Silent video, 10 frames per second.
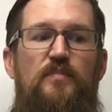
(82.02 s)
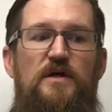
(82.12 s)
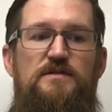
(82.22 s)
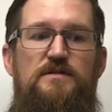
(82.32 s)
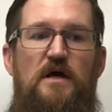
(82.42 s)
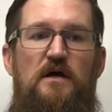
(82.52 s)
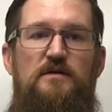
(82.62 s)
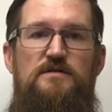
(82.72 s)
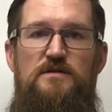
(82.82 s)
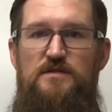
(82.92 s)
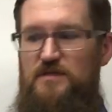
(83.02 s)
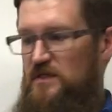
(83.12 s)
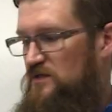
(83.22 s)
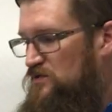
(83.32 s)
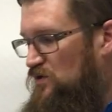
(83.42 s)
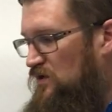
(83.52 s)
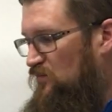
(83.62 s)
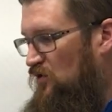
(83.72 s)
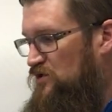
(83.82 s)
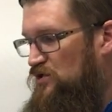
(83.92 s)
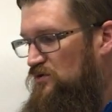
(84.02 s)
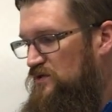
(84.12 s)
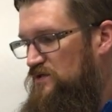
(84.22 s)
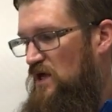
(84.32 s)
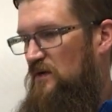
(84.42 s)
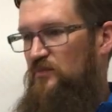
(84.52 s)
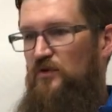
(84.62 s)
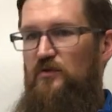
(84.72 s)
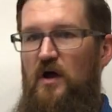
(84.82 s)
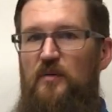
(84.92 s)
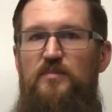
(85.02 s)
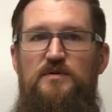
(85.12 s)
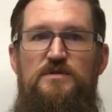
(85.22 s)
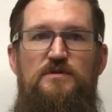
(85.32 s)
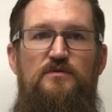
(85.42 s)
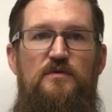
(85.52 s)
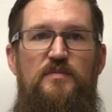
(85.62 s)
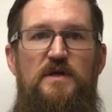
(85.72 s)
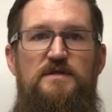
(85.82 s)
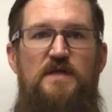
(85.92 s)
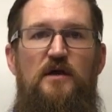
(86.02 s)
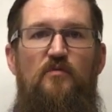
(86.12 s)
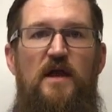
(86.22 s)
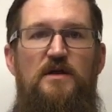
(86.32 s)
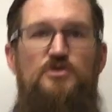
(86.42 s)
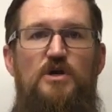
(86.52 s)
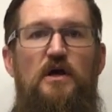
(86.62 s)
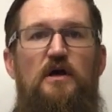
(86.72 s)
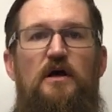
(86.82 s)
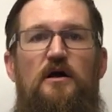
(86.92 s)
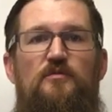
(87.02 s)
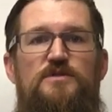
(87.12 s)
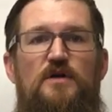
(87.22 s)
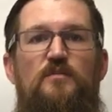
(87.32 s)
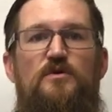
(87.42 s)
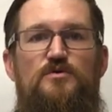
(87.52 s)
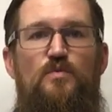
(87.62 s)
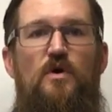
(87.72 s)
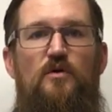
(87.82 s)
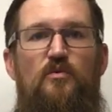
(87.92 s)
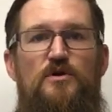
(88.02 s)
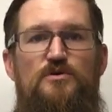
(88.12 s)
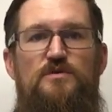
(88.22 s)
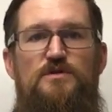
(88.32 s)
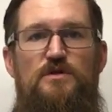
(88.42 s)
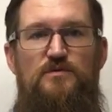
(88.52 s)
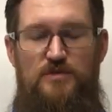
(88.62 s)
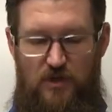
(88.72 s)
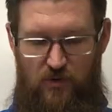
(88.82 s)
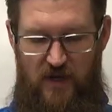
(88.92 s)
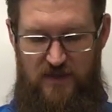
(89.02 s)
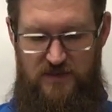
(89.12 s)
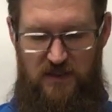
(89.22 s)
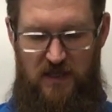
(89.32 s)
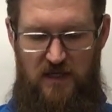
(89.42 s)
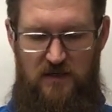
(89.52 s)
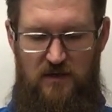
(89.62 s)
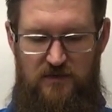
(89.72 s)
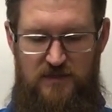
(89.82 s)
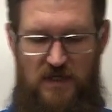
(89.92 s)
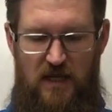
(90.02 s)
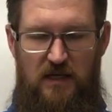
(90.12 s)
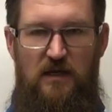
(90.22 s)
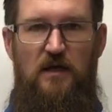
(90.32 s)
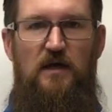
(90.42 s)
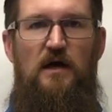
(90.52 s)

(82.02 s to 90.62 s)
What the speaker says: but since the circuit pressure does not build up to the PSI range, centimeters of water pressure is used. So as indicated on the side,